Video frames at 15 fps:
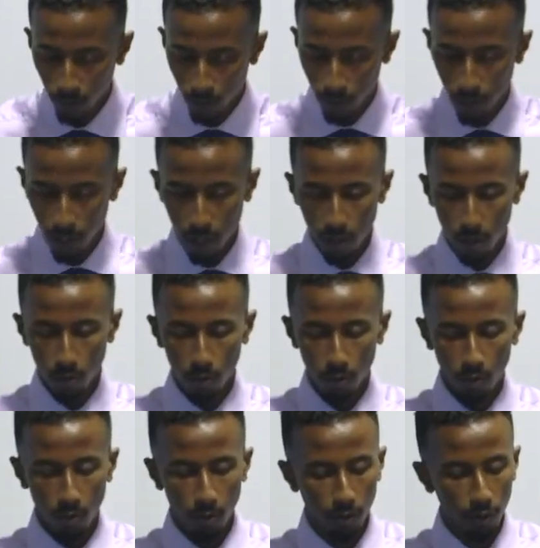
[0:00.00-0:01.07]
So,
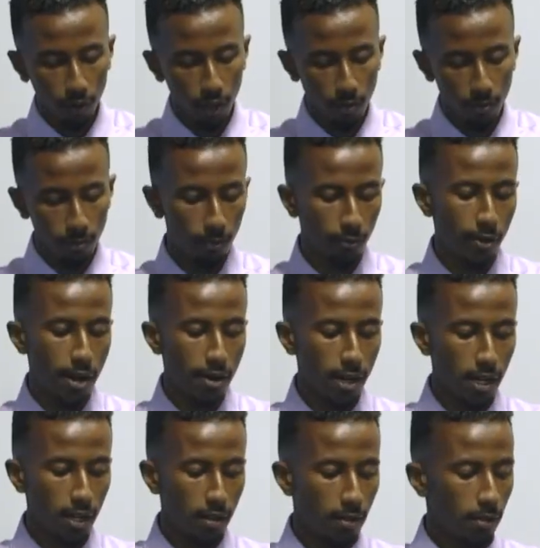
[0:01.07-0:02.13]
you know,
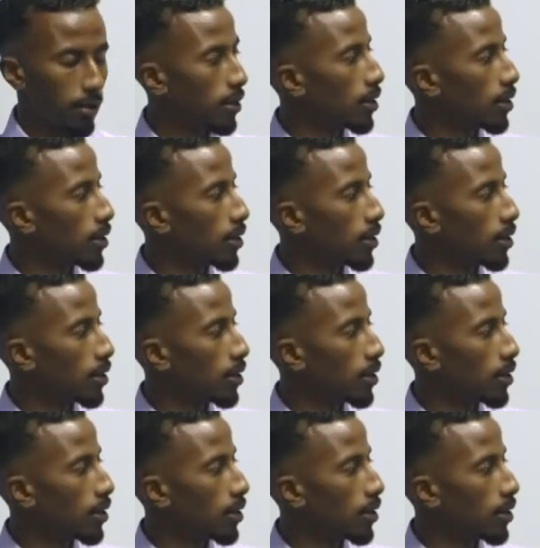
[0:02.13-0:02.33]
very